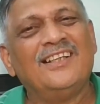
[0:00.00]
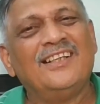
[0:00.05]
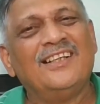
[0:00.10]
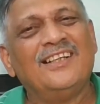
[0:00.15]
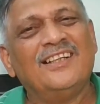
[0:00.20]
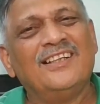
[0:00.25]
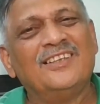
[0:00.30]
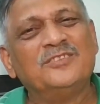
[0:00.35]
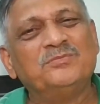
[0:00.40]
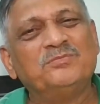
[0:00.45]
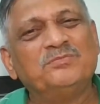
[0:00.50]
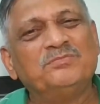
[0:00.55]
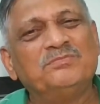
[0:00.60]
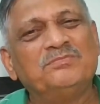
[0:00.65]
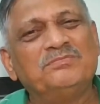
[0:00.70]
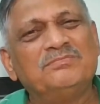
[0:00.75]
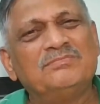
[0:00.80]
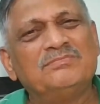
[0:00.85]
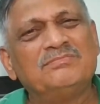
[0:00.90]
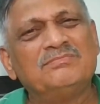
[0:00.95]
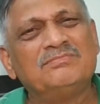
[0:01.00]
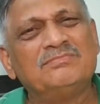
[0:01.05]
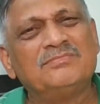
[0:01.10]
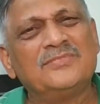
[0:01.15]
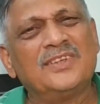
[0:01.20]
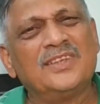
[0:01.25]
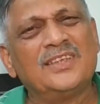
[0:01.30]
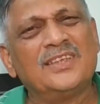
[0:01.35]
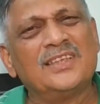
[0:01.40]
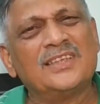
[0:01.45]
Uh,
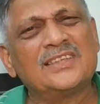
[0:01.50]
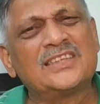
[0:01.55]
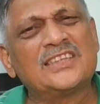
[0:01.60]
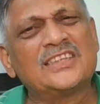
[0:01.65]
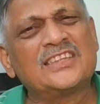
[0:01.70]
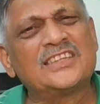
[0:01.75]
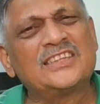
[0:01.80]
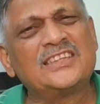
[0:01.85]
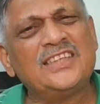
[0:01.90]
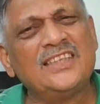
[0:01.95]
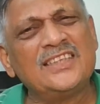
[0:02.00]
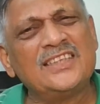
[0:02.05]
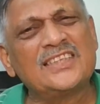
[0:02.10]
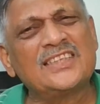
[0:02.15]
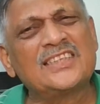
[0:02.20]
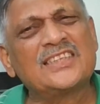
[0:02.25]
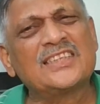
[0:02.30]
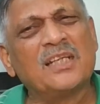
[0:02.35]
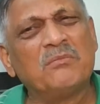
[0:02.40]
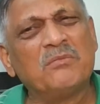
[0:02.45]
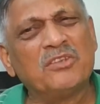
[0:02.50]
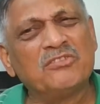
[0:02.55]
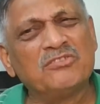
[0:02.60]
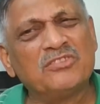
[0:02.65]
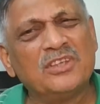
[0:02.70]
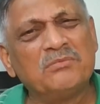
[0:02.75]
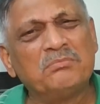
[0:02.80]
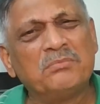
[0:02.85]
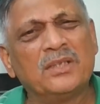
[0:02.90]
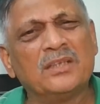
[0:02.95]
since some of
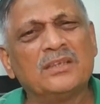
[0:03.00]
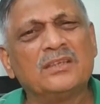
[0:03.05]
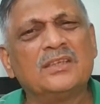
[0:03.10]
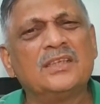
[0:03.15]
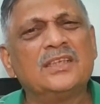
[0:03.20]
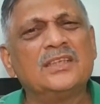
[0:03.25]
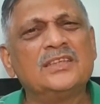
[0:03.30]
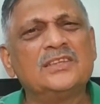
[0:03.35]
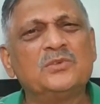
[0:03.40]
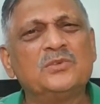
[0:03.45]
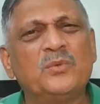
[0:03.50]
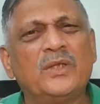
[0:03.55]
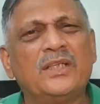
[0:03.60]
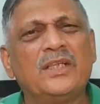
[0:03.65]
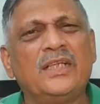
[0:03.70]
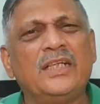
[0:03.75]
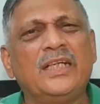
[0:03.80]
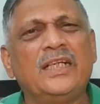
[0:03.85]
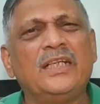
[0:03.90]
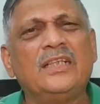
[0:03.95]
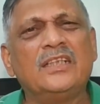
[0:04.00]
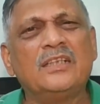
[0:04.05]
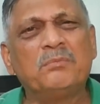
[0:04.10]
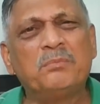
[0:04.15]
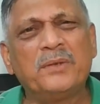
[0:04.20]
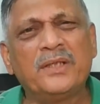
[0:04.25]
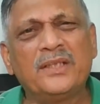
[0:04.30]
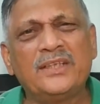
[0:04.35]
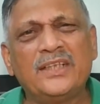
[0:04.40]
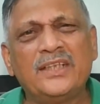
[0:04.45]
the mantras were
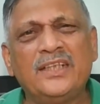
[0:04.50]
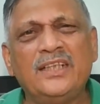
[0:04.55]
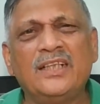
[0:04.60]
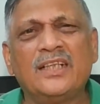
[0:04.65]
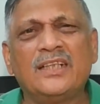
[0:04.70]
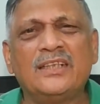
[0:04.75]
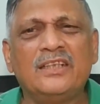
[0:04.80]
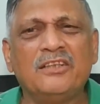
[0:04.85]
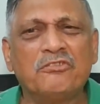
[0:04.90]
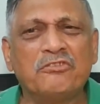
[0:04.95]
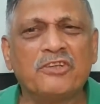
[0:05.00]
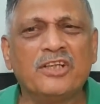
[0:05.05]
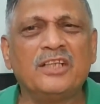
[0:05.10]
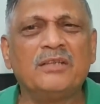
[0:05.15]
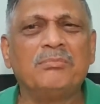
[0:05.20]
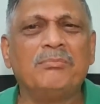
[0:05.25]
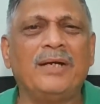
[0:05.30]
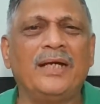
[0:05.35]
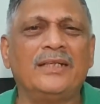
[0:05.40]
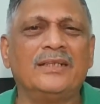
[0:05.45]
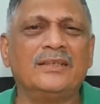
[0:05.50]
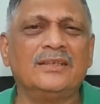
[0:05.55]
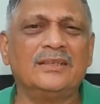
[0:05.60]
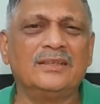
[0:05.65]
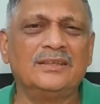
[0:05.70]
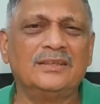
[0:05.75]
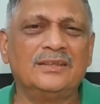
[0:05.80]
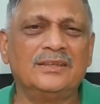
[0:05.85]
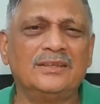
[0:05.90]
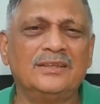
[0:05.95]
interpreted in a different manner,
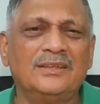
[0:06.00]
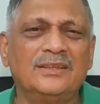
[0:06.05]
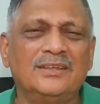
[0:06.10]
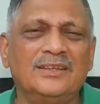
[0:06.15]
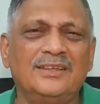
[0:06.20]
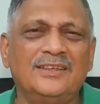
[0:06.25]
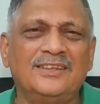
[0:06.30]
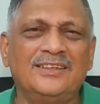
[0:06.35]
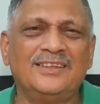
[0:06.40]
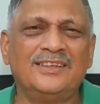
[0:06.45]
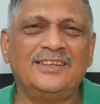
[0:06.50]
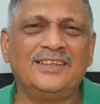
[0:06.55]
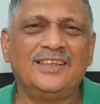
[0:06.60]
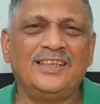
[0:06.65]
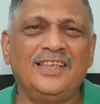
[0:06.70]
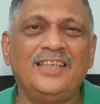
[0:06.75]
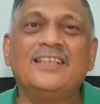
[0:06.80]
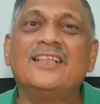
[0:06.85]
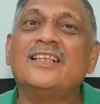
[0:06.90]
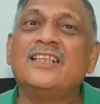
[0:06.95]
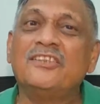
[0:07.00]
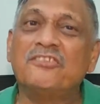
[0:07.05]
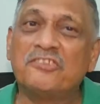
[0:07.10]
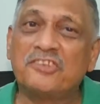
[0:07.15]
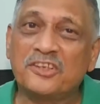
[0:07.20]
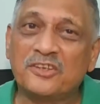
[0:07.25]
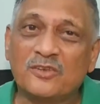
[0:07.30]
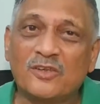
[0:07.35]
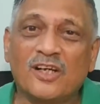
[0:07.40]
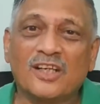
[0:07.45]
in a
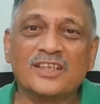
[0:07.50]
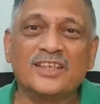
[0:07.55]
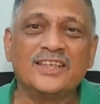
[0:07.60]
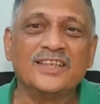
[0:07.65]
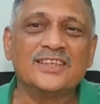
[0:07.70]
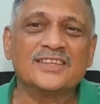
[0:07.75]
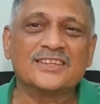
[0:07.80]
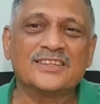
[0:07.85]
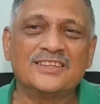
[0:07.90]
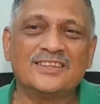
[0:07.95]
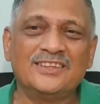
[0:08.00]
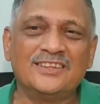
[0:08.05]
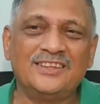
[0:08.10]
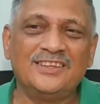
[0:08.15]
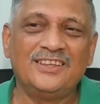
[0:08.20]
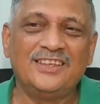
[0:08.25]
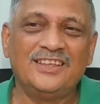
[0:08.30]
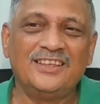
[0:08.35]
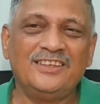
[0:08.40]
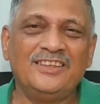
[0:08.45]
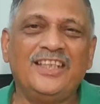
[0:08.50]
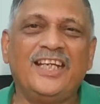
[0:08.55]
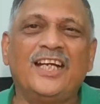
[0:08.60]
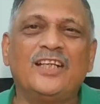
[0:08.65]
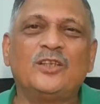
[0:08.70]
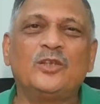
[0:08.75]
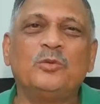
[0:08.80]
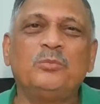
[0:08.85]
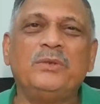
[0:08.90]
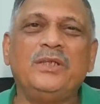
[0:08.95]
different context, they
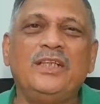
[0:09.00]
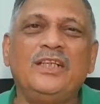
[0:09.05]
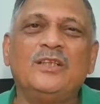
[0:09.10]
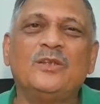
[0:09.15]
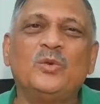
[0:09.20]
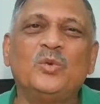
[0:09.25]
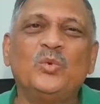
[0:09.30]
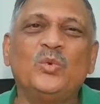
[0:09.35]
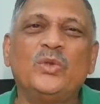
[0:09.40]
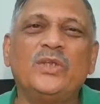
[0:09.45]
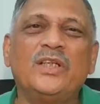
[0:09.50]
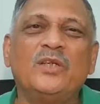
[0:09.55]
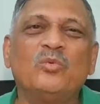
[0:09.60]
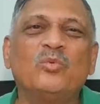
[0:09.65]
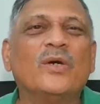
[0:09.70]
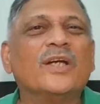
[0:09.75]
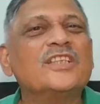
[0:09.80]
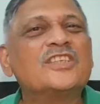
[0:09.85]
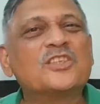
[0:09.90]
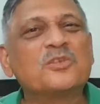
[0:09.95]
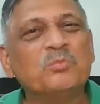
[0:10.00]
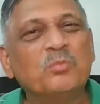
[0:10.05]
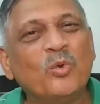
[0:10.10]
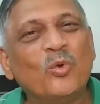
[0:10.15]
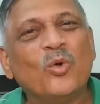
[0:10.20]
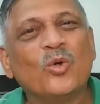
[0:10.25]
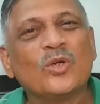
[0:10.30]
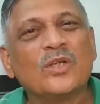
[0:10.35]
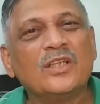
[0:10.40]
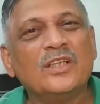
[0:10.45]
had to be included once
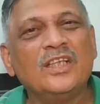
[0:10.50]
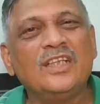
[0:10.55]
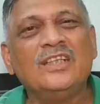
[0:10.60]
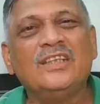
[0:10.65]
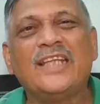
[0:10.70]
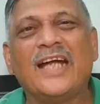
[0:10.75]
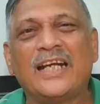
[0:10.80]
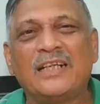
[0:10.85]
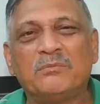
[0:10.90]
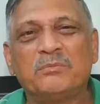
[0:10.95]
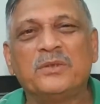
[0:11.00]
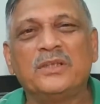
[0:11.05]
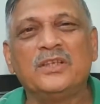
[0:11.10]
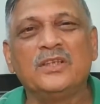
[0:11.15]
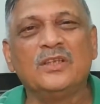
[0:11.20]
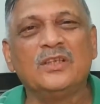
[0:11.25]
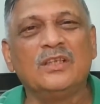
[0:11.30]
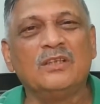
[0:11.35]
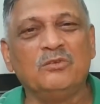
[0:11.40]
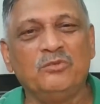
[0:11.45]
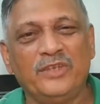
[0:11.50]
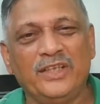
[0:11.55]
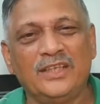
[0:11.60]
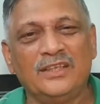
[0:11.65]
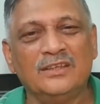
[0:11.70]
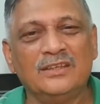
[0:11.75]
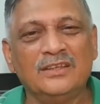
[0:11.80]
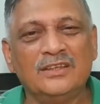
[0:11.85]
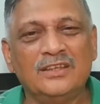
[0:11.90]
more in that particular Ved.